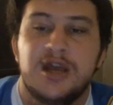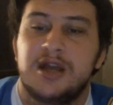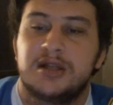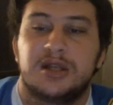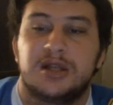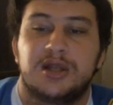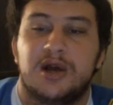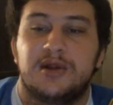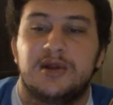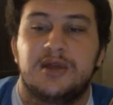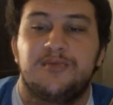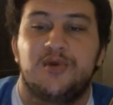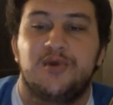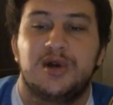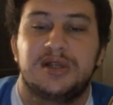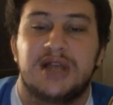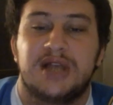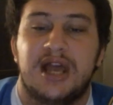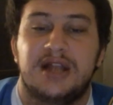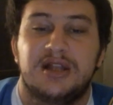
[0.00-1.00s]
The Dudley
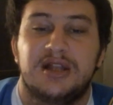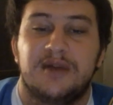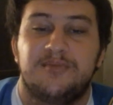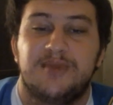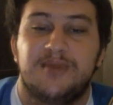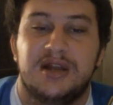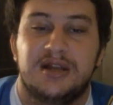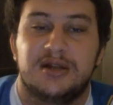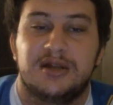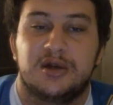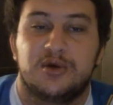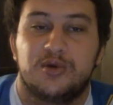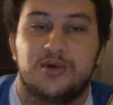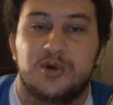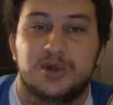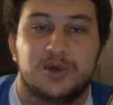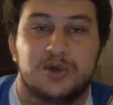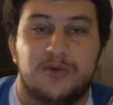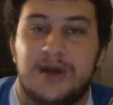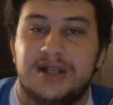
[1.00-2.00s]
Boys end up being the
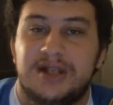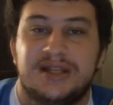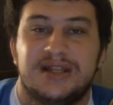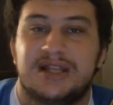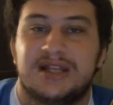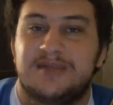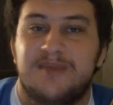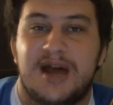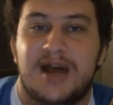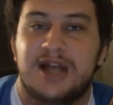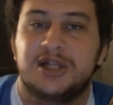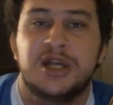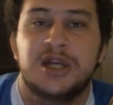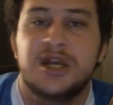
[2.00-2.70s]
Cruiserweights in this match.